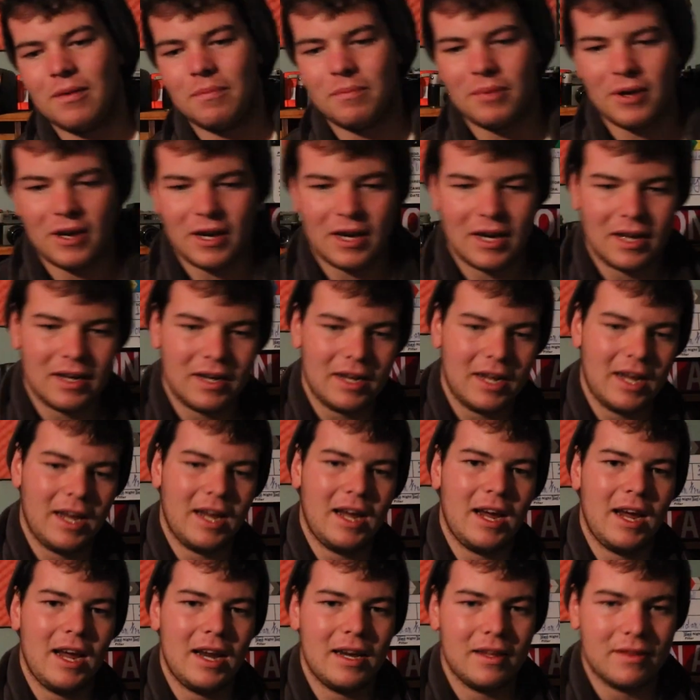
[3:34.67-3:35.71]
But
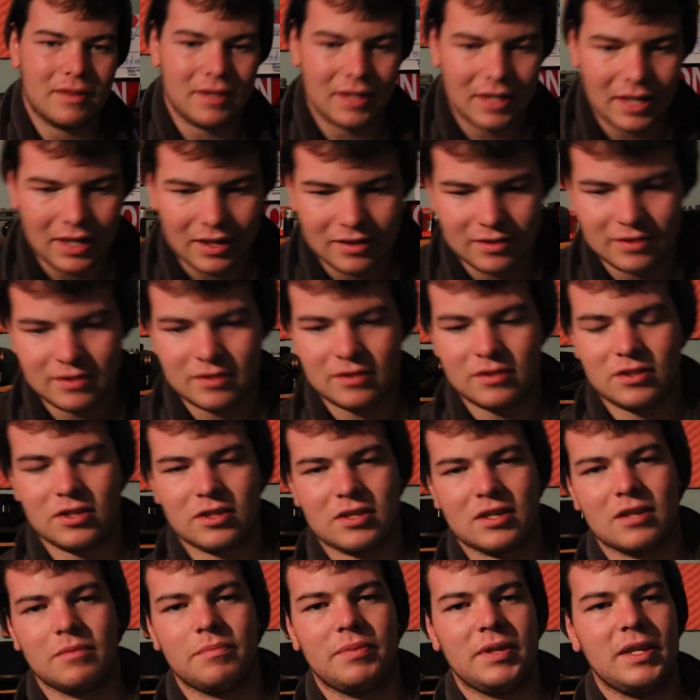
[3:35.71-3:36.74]
anything else,
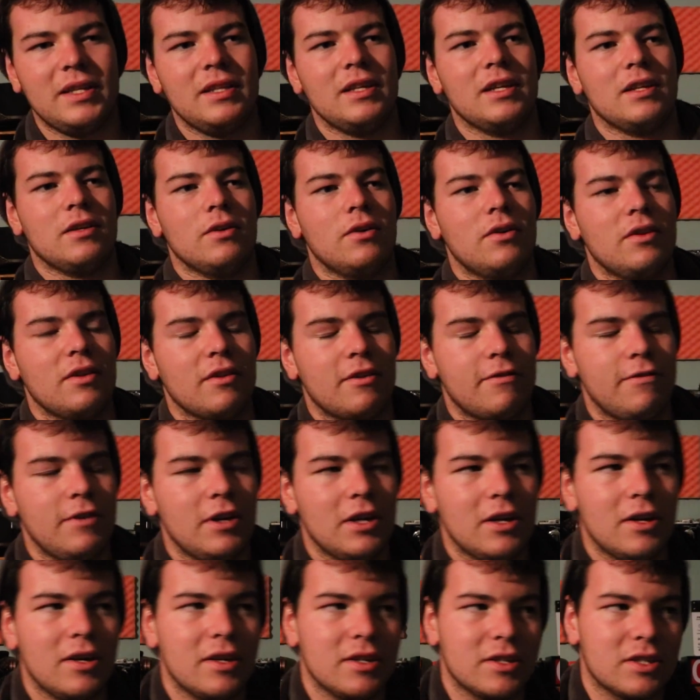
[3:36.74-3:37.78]
just completely ignore this
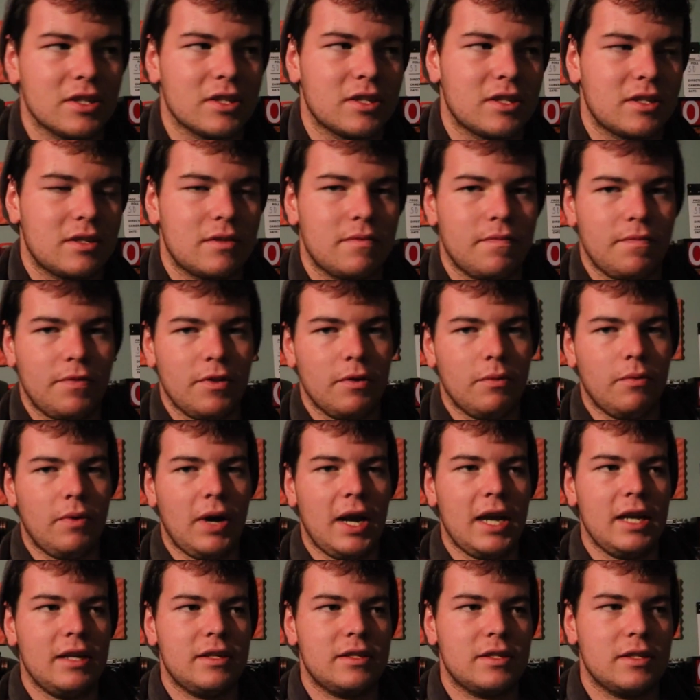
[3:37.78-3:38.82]
video and just
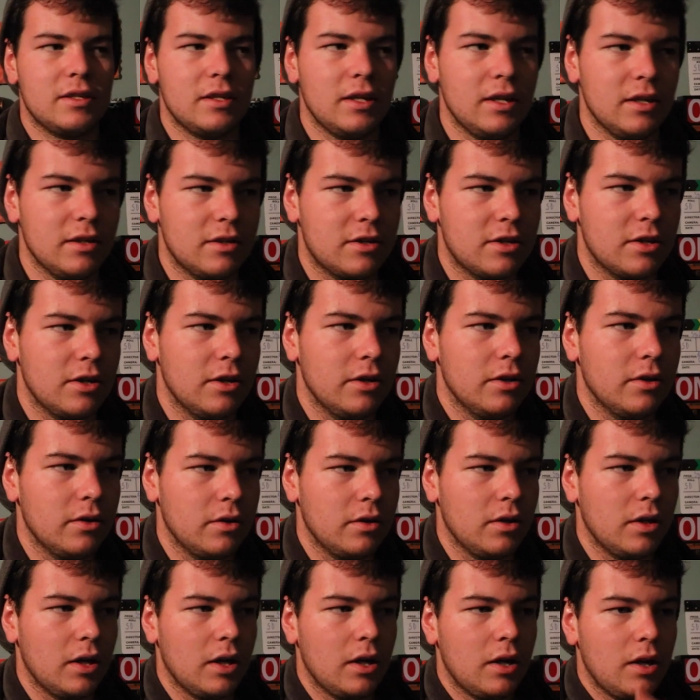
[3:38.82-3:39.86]
wait
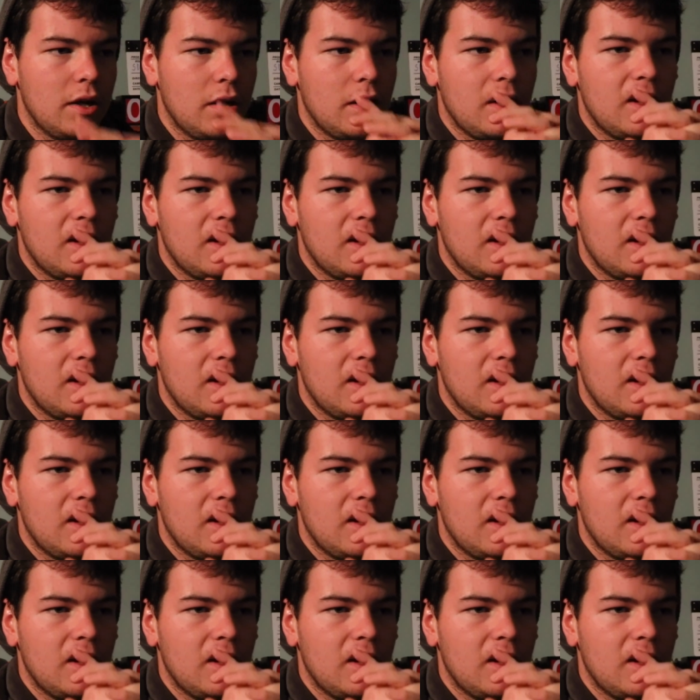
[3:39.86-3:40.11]
until